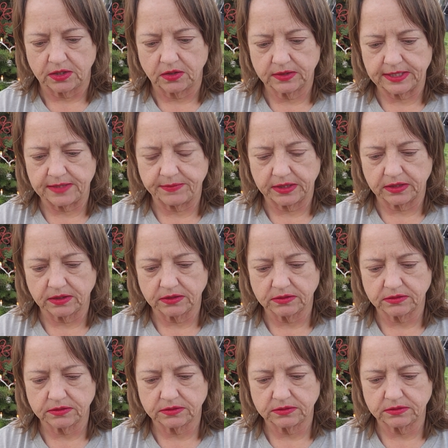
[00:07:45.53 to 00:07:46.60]
Okay, my
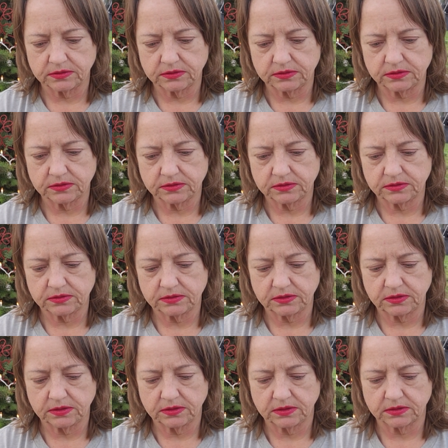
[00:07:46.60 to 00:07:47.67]

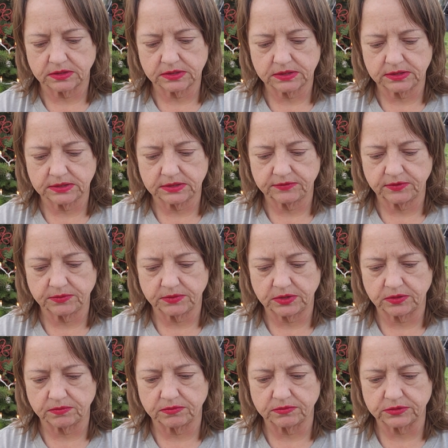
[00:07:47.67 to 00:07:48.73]
article, the scientific,
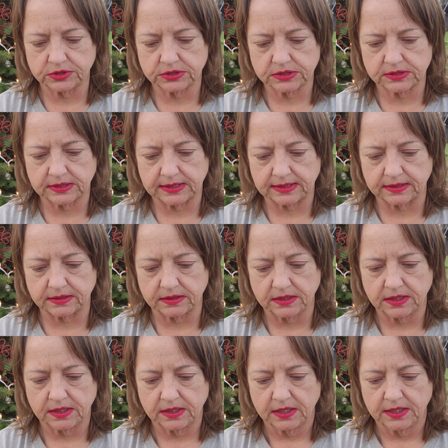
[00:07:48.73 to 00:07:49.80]
no, just that.
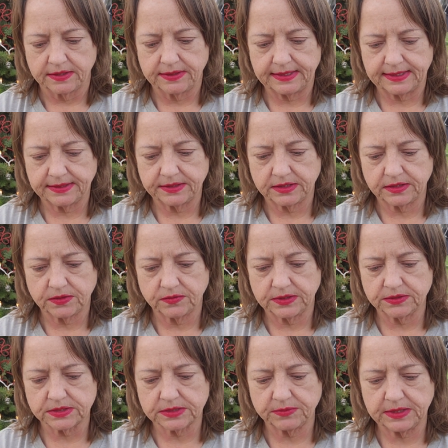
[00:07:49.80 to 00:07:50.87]
Yeah, no,
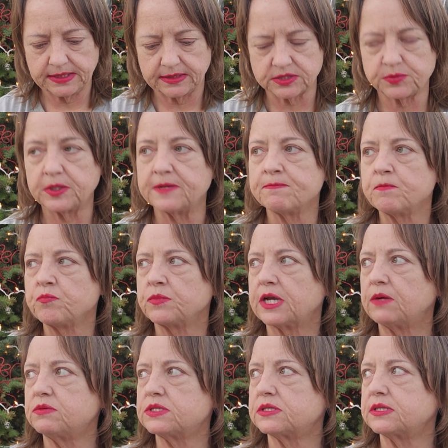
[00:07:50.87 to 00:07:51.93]
there's something else, but
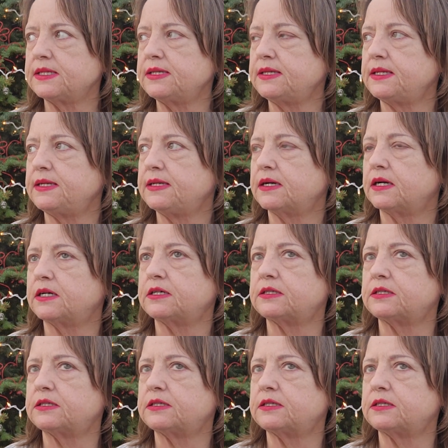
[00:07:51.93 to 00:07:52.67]
I was thinking